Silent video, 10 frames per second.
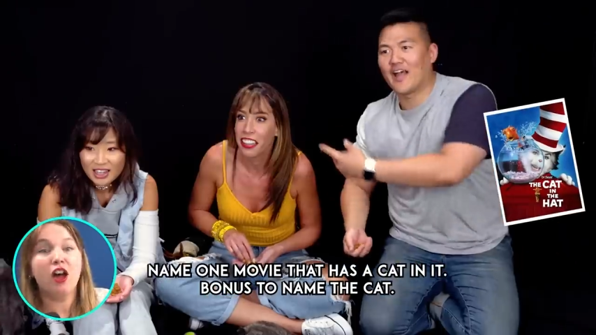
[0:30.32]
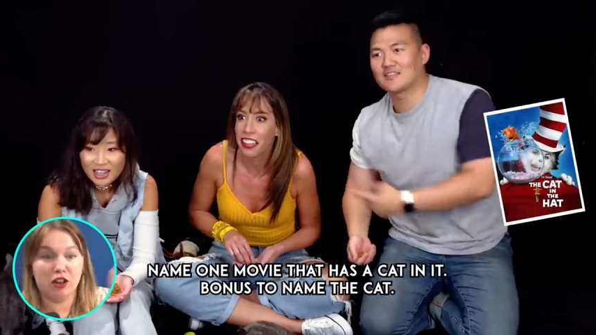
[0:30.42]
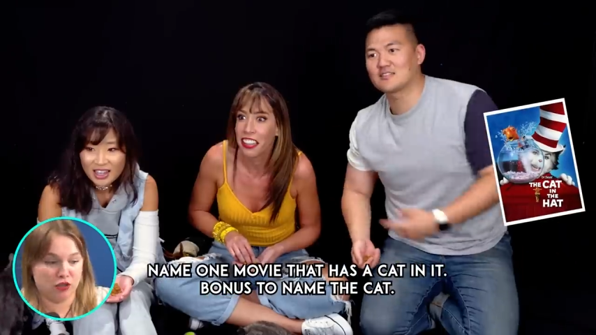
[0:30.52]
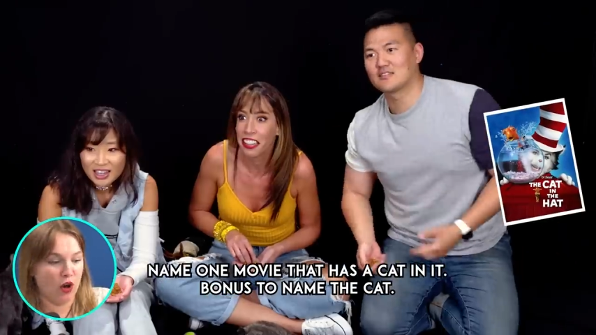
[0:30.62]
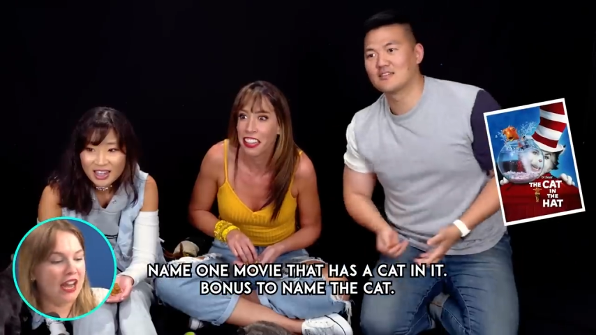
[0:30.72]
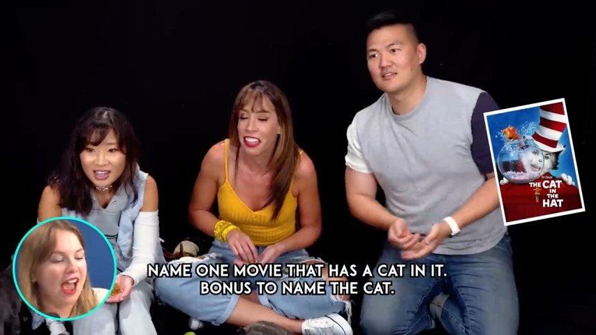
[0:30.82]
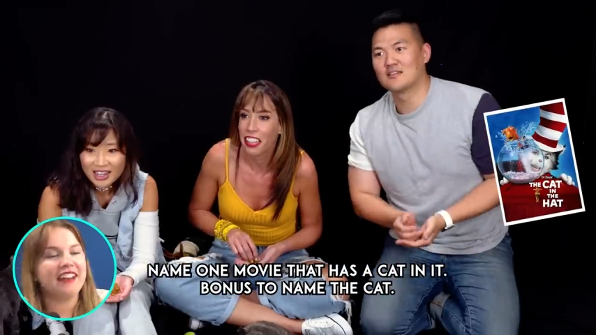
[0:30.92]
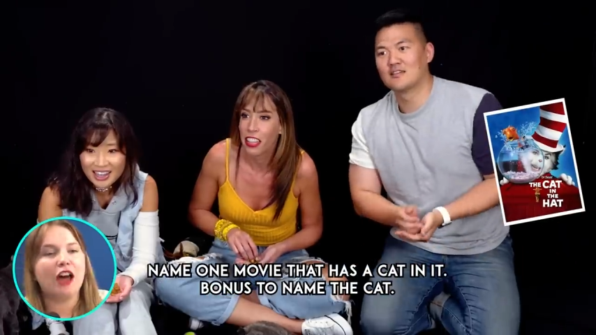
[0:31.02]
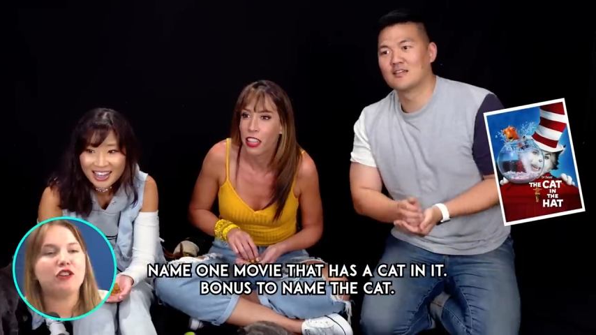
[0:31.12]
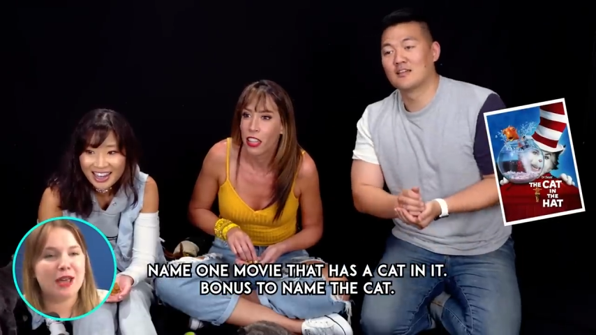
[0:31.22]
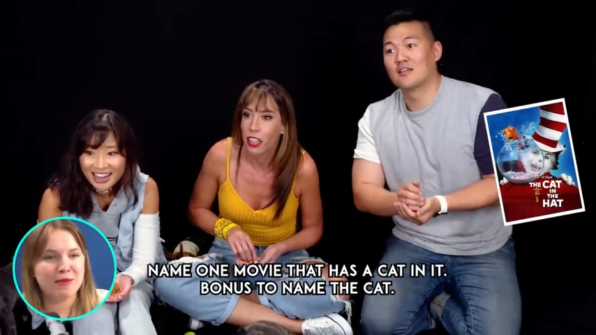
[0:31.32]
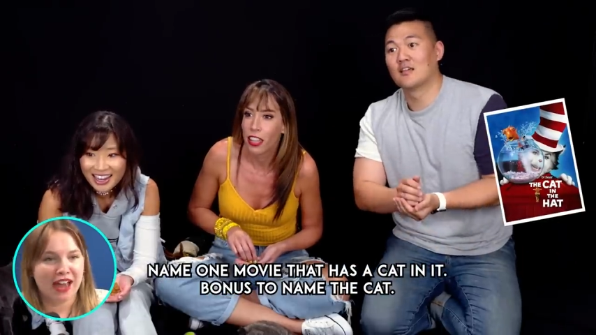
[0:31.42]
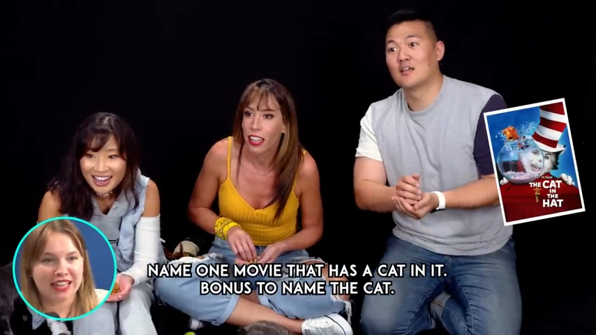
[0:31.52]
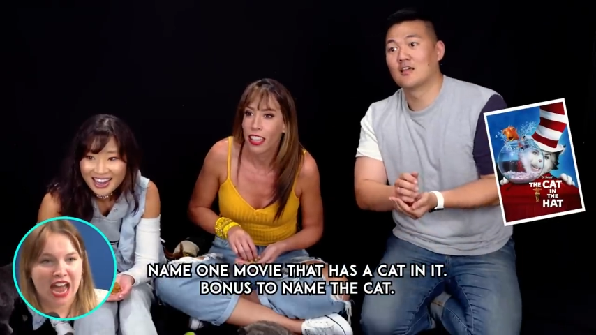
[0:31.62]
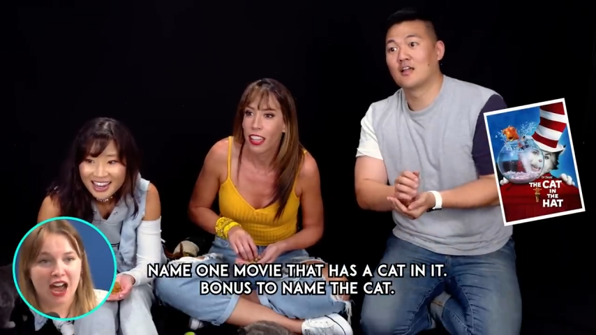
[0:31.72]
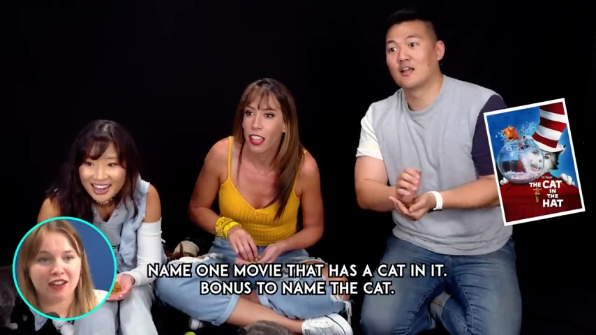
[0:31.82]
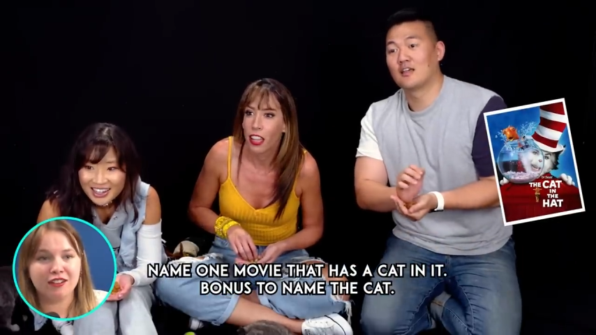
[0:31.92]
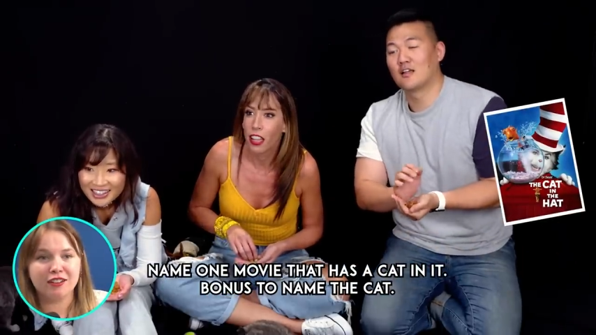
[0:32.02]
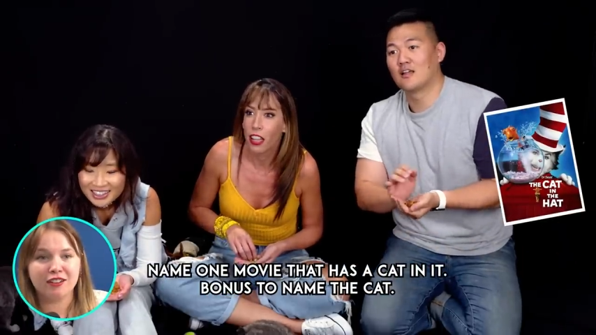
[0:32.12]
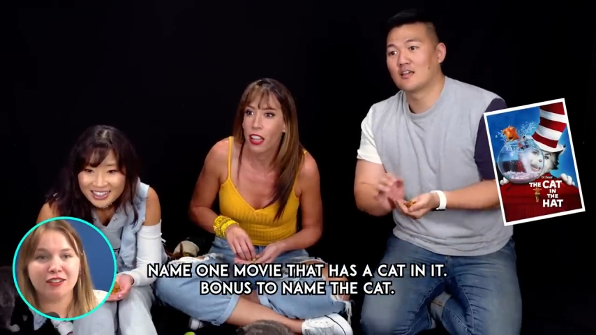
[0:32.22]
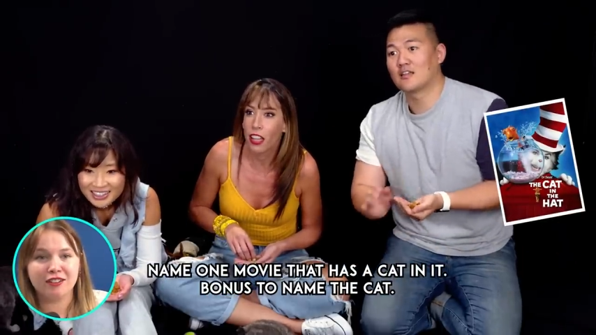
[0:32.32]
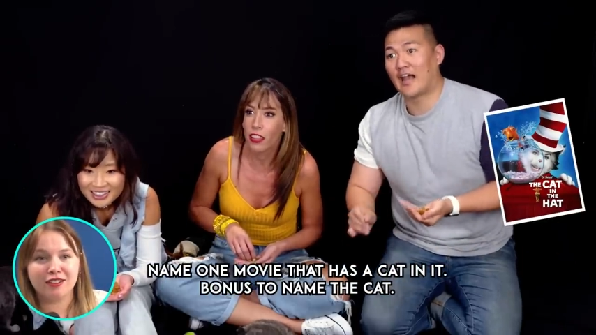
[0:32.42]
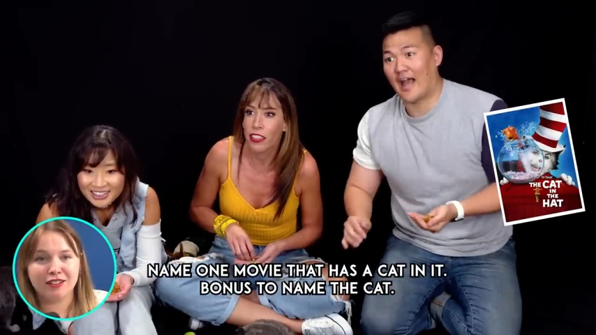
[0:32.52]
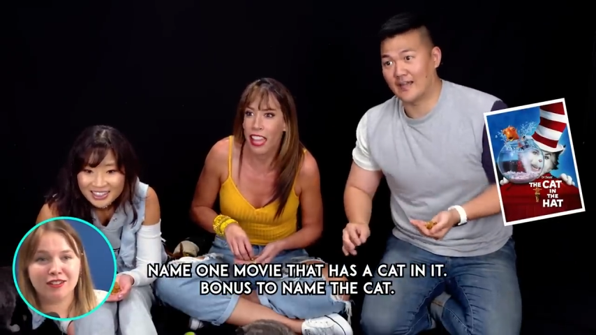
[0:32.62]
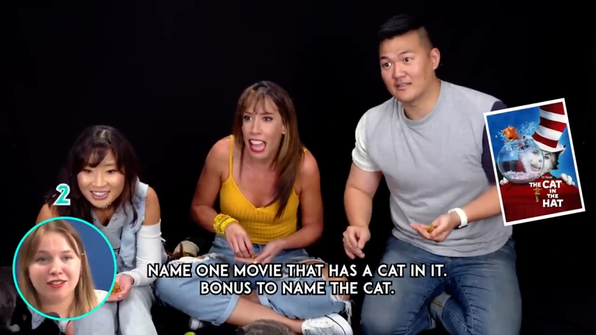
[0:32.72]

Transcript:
Speaker 1: yes. Great. And now name that cat. Cat.